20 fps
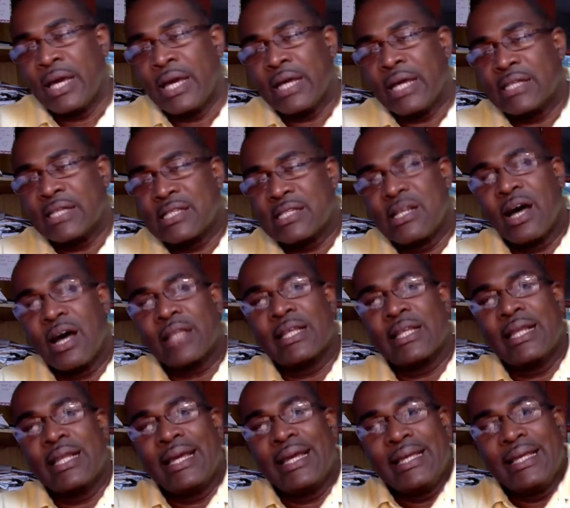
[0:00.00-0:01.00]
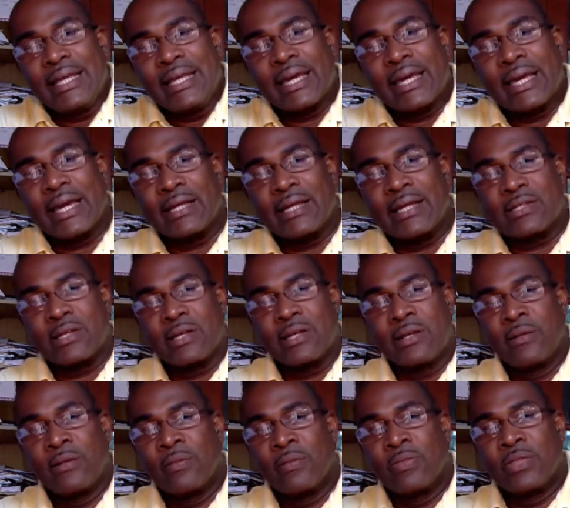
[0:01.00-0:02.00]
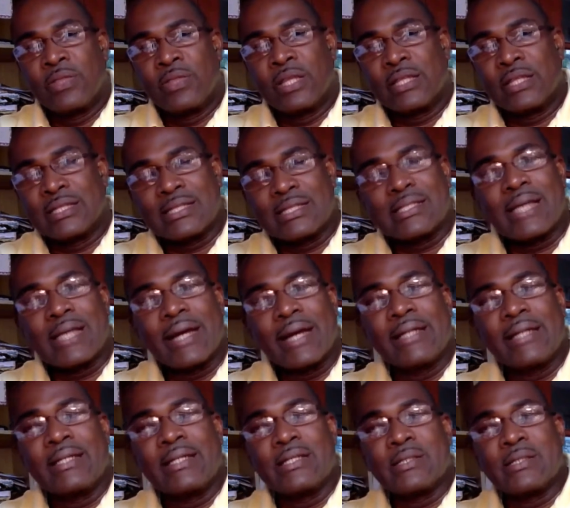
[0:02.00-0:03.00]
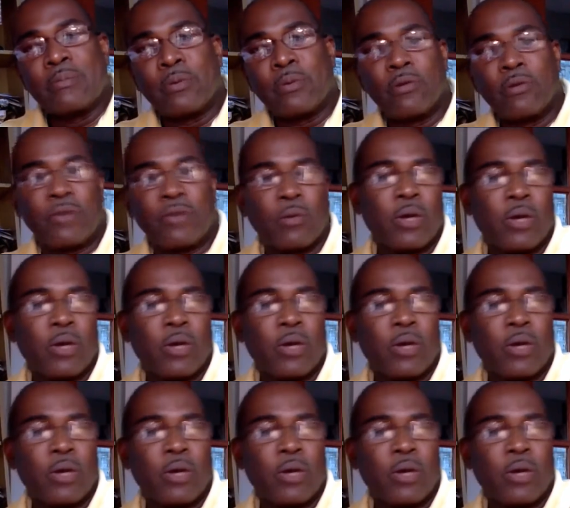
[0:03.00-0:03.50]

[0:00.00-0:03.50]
is not an indicator that the society is improving.